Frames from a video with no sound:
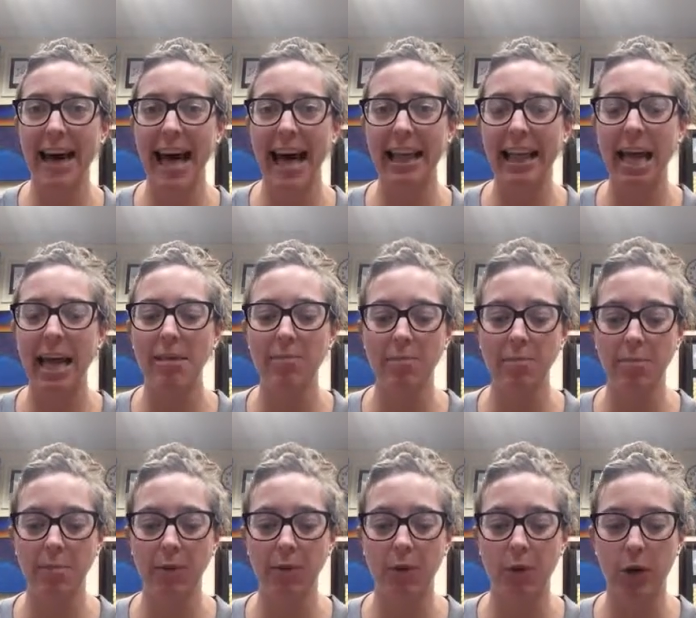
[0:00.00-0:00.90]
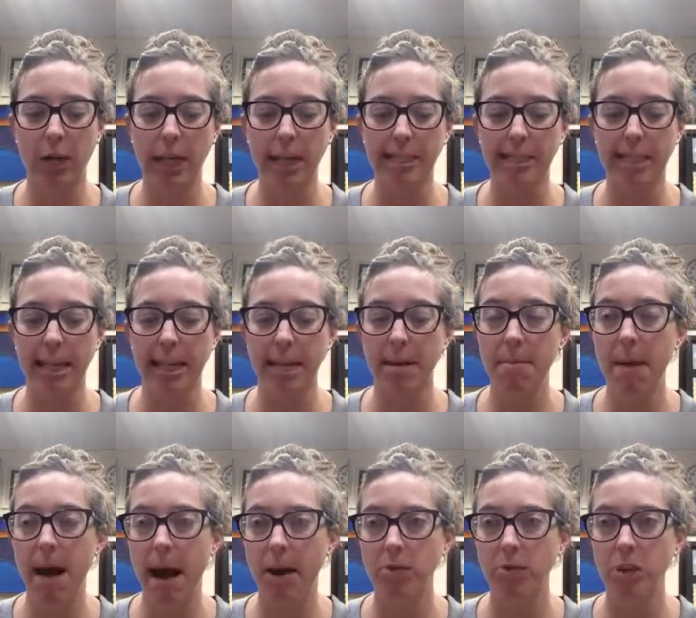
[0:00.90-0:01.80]
highlight before I set
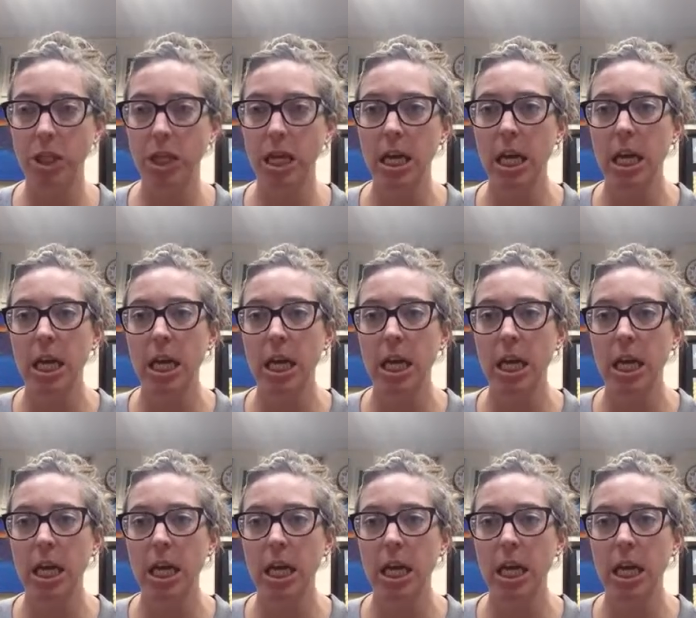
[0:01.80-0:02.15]
them out.